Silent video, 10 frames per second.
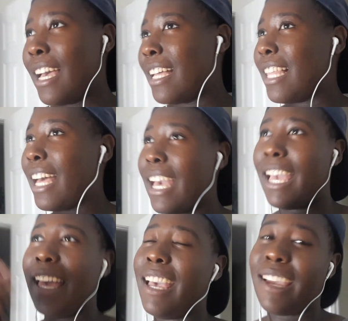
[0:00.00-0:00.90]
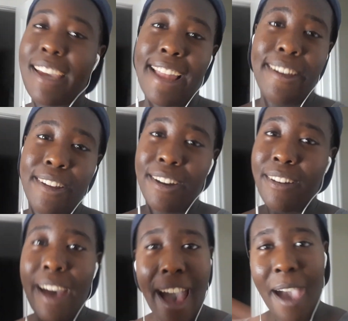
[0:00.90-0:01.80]
Like, I don't know.
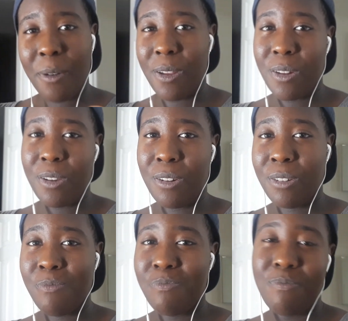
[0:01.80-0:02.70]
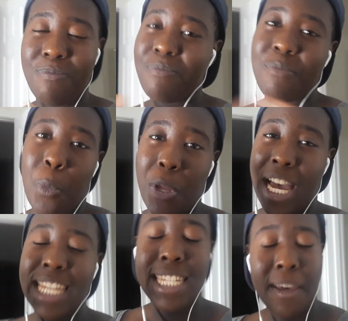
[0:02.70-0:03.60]
I want to know what you
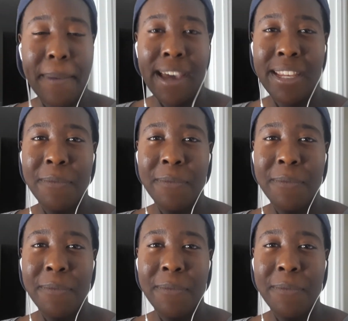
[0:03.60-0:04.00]
guys think about it.